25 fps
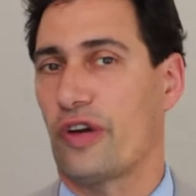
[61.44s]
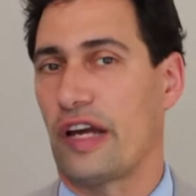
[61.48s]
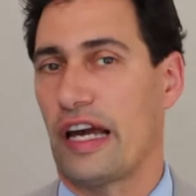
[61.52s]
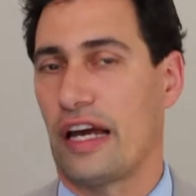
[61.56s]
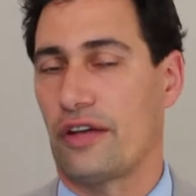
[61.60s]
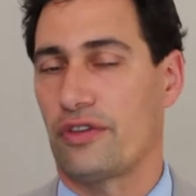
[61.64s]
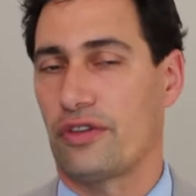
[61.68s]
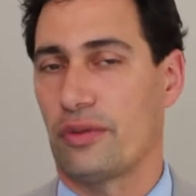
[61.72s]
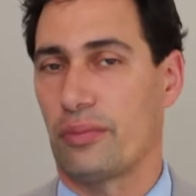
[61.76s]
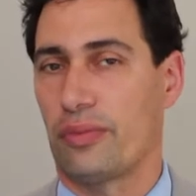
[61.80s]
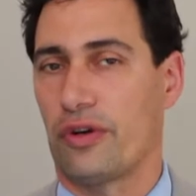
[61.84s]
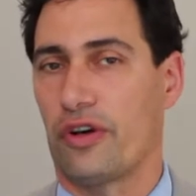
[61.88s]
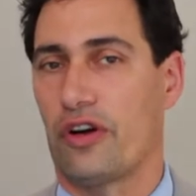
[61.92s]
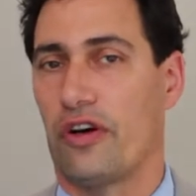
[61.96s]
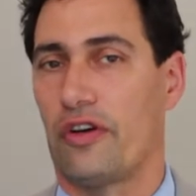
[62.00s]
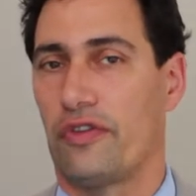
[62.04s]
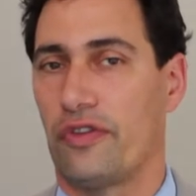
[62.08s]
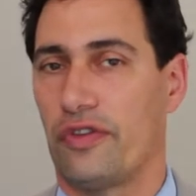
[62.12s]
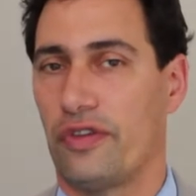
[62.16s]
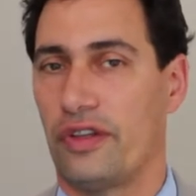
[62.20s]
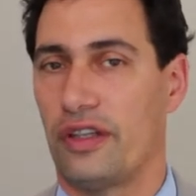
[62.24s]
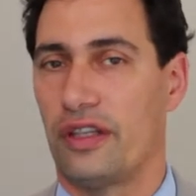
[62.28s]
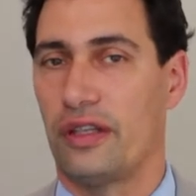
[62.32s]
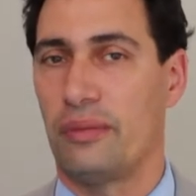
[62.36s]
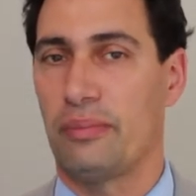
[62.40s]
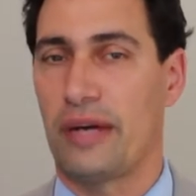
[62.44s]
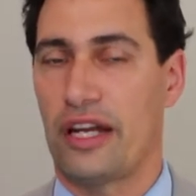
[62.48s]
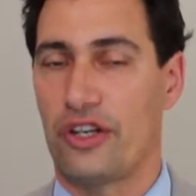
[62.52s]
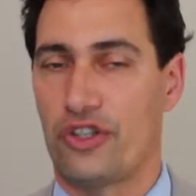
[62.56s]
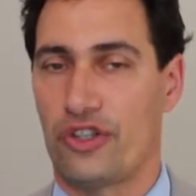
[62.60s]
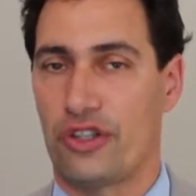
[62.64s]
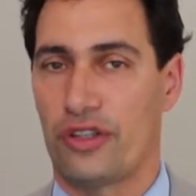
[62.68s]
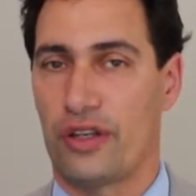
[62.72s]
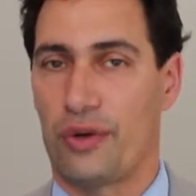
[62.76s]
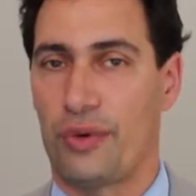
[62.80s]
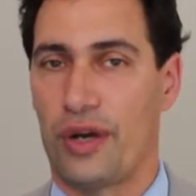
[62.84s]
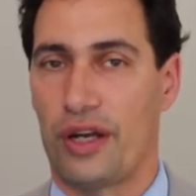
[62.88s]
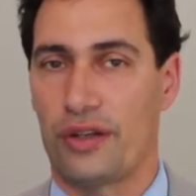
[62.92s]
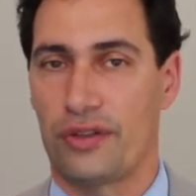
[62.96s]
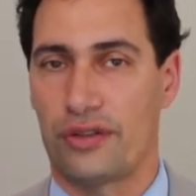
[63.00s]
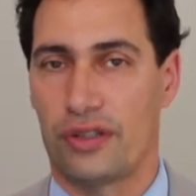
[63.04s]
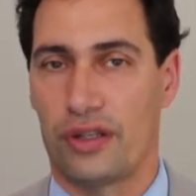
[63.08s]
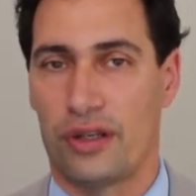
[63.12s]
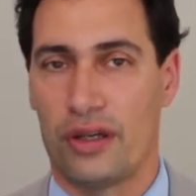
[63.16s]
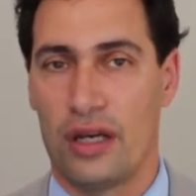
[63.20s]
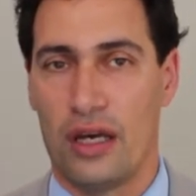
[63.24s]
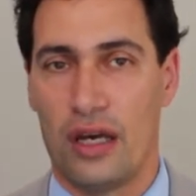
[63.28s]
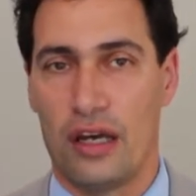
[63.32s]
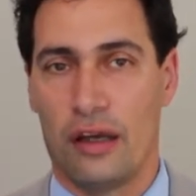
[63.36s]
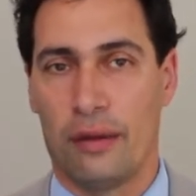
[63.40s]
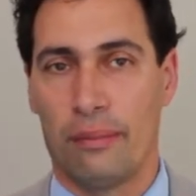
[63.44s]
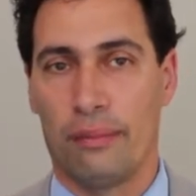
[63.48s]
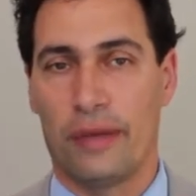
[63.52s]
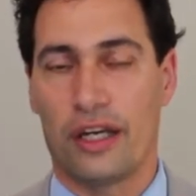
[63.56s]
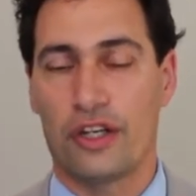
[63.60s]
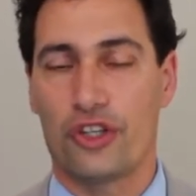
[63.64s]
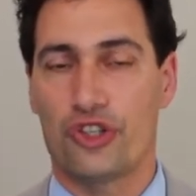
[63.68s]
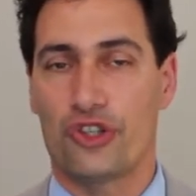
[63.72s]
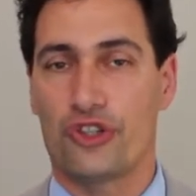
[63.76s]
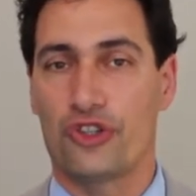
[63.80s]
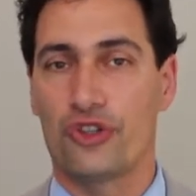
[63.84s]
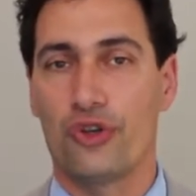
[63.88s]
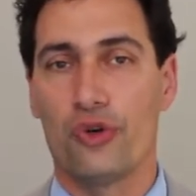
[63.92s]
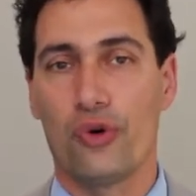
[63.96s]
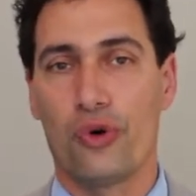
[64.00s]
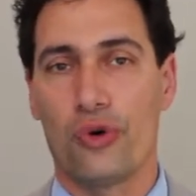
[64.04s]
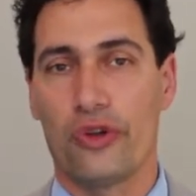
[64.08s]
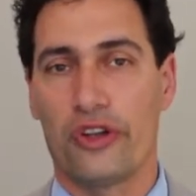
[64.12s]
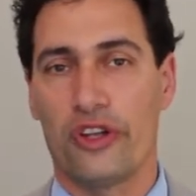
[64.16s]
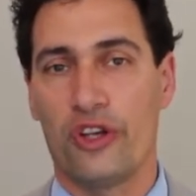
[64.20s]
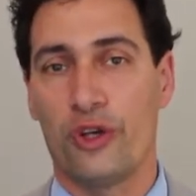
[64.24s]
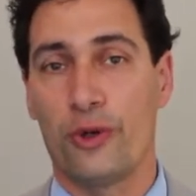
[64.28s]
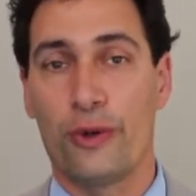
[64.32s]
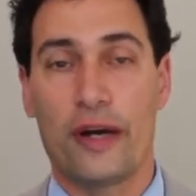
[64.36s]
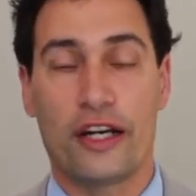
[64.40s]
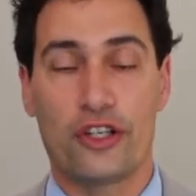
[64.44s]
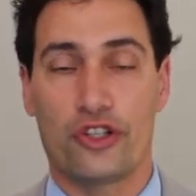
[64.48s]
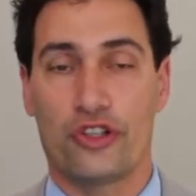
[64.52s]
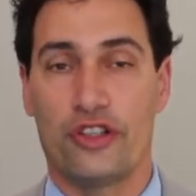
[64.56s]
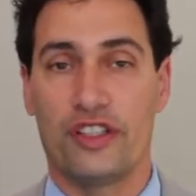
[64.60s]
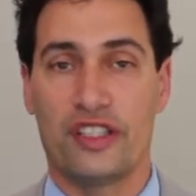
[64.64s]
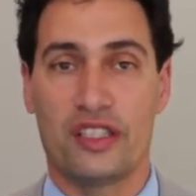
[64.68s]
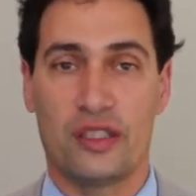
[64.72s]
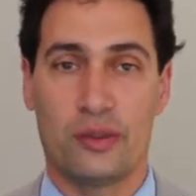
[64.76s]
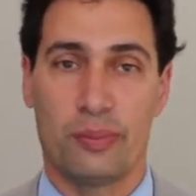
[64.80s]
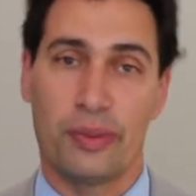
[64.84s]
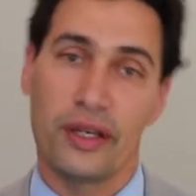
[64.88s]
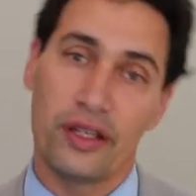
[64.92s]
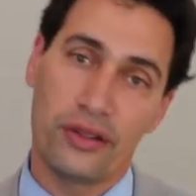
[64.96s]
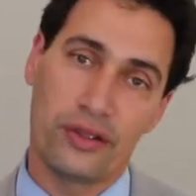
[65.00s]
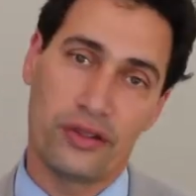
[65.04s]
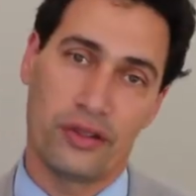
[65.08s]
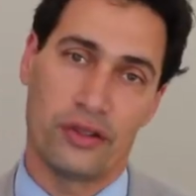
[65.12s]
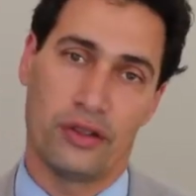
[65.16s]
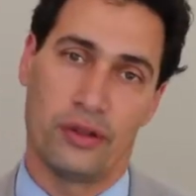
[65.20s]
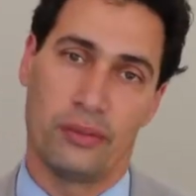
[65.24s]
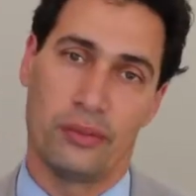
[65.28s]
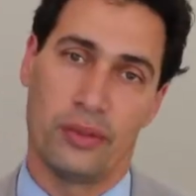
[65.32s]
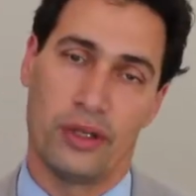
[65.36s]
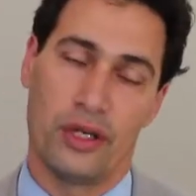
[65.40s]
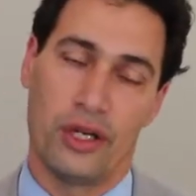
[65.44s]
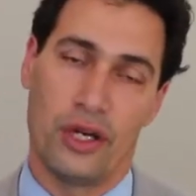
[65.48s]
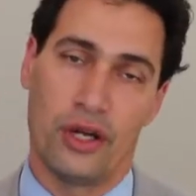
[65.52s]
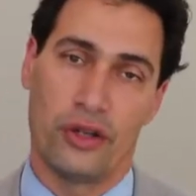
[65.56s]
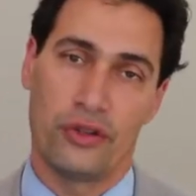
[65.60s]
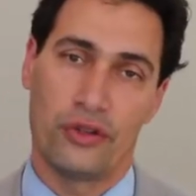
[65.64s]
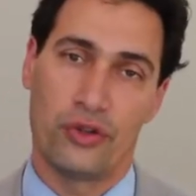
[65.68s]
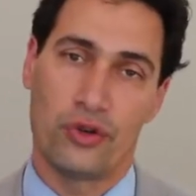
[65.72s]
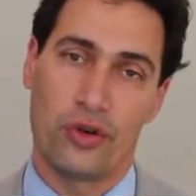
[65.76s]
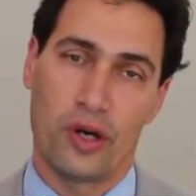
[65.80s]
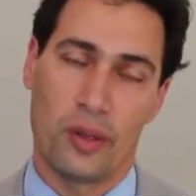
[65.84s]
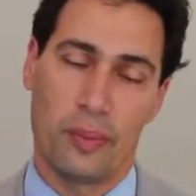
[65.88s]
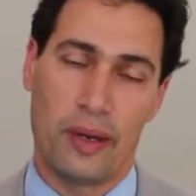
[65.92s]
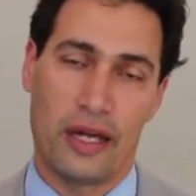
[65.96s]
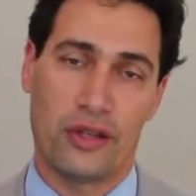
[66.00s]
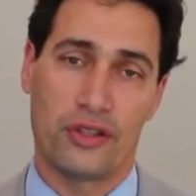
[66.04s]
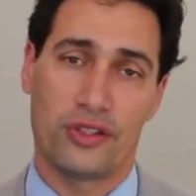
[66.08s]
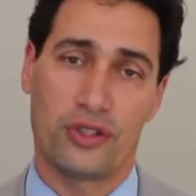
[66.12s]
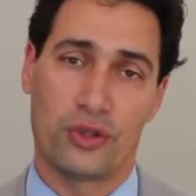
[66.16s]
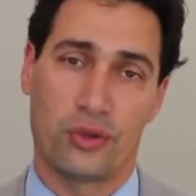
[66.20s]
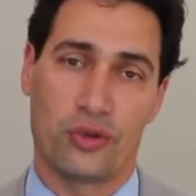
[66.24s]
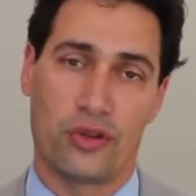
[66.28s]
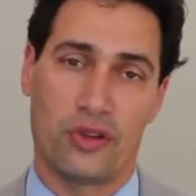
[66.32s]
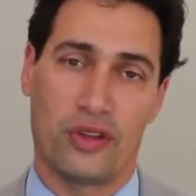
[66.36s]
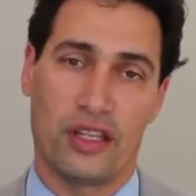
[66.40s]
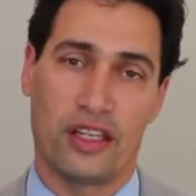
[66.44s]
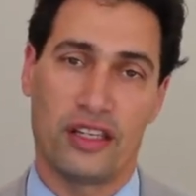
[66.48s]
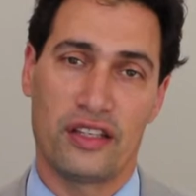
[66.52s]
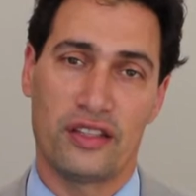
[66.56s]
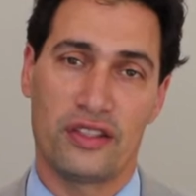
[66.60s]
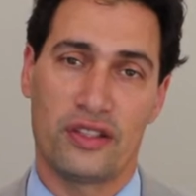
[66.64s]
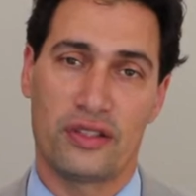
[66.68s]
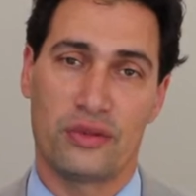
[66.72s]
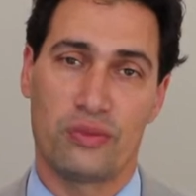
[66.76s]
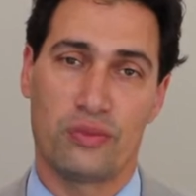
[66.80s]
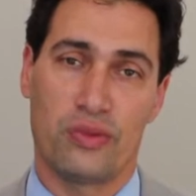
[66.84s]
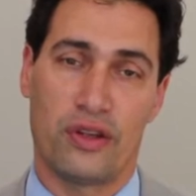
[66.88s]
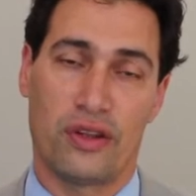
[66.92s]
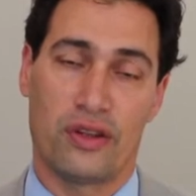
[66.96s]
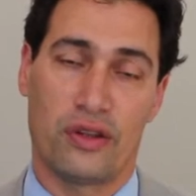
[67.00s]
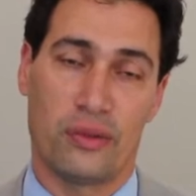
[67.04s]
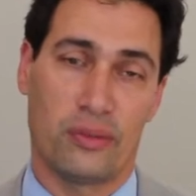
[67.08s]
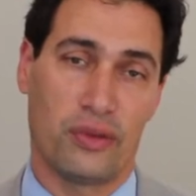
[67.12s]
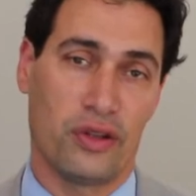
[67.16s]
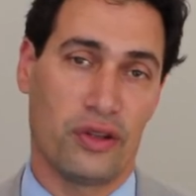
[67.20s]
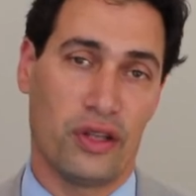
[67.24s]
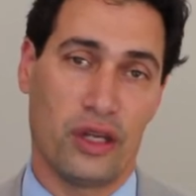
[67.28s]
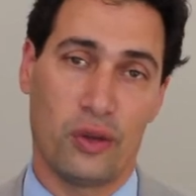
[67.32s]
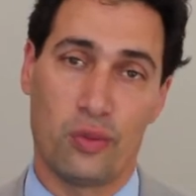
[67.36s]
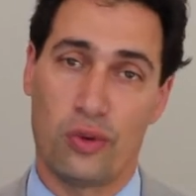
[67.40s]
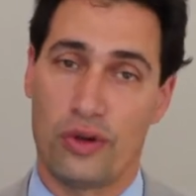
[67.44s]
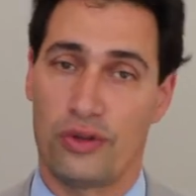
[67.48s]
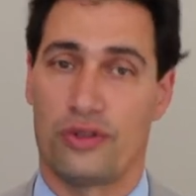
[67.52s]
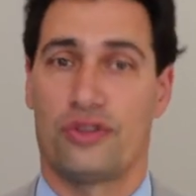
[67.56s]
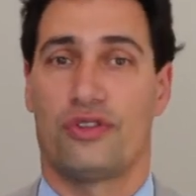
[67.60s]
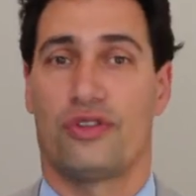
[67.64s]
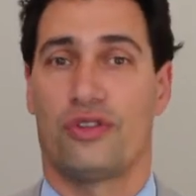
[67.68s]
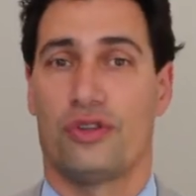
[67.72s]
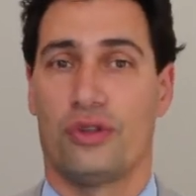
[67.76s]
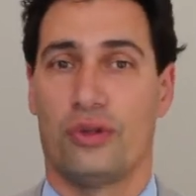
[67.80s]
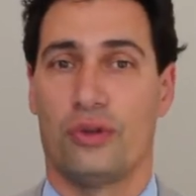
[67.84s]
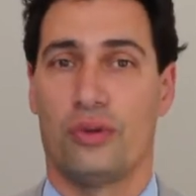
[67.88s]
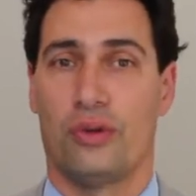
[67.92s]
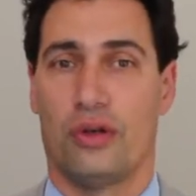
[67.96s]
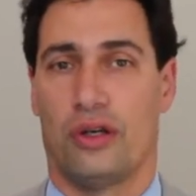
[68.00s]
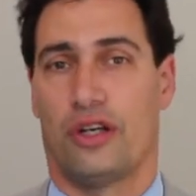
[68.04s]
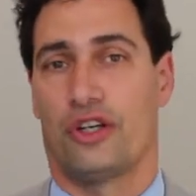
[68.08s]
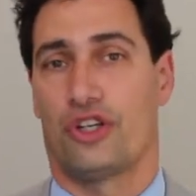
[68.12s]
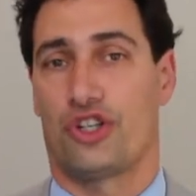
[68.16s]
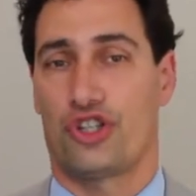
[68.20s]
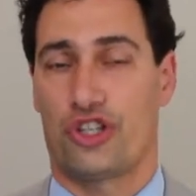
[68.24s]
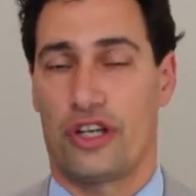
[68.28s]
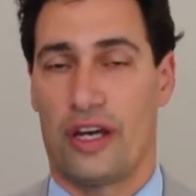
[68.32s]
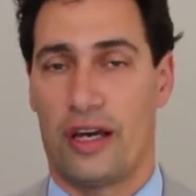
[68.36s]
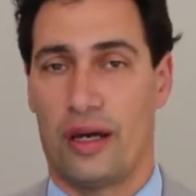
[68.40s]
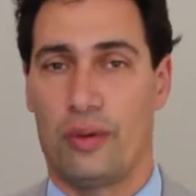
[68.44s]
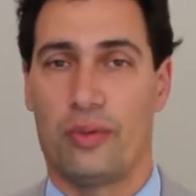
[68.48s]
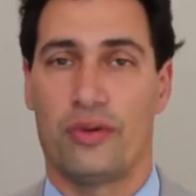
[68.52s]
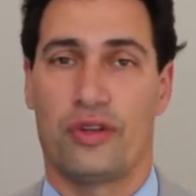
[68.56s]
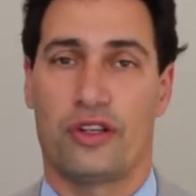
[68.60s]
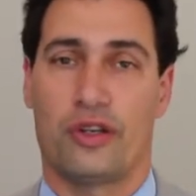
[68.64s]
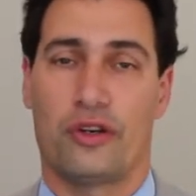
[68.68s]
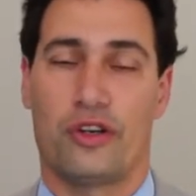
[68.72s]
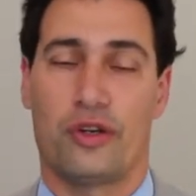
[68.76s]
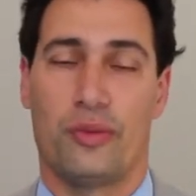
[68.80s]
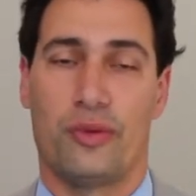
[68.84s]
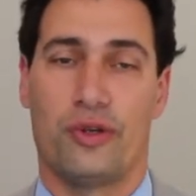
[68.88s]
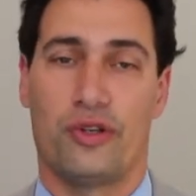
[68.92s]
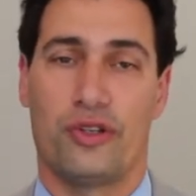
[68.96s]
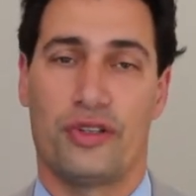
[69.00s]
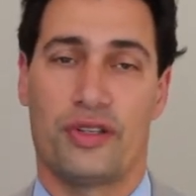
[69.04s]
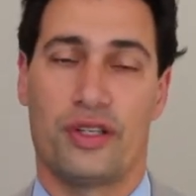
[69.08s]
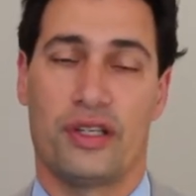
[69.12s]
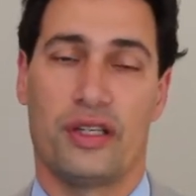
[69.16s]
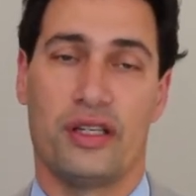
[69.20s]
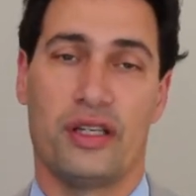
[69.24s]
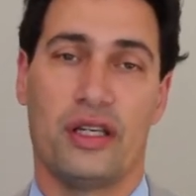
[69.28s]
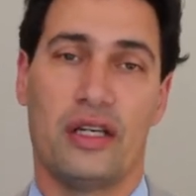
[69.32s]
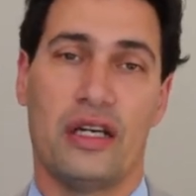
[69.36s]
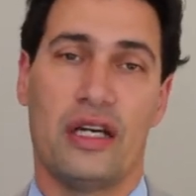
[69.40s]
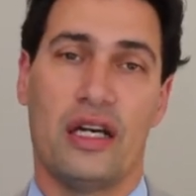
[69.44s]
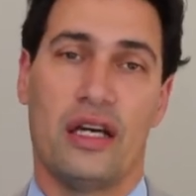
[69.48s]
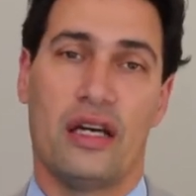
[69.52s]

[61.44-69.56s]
account on behalf of the managing director, make sure that you actually speak to them. Talk about the sort of things with them that they want to share with the community.